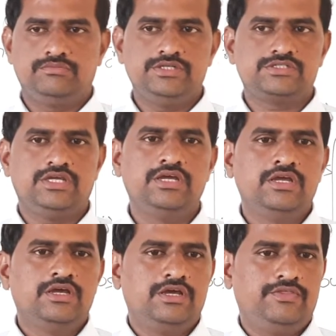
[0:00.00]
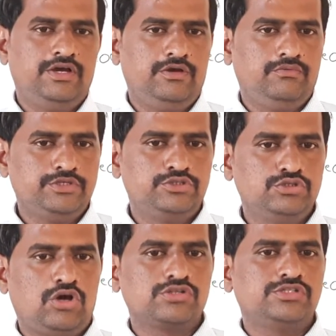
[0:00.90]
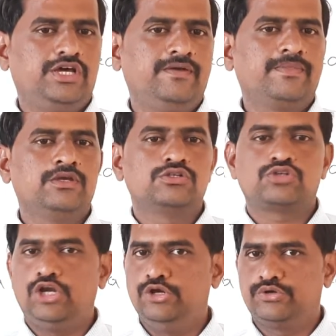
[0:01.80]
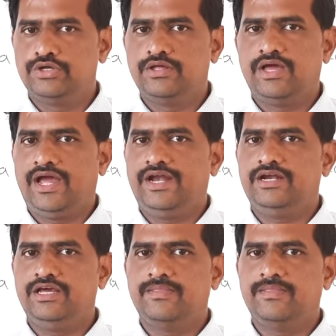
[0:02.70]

means which dissolves the solute, and